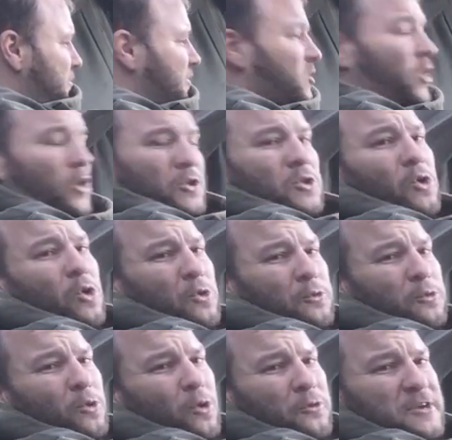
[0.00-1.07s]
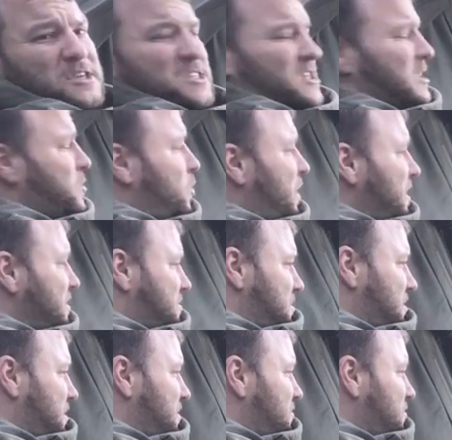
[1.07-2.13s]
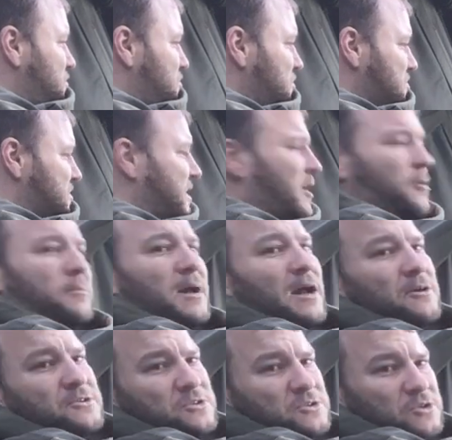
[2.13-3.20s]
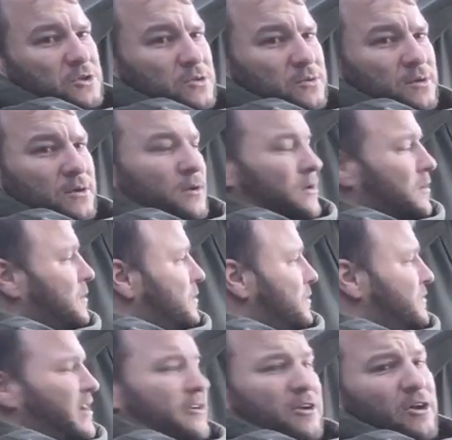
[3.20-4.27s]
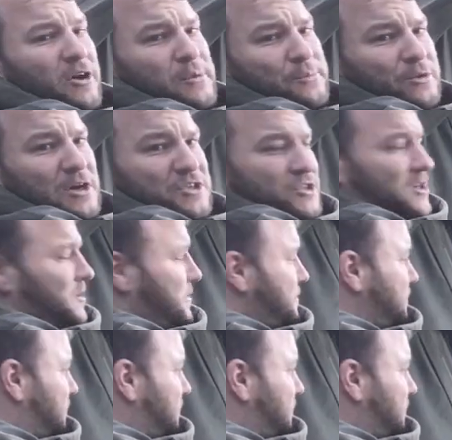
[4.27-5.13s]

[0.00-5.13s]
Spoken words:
We've got a north-northeasterly wind. Doesn't help matters at all. Very high pressure.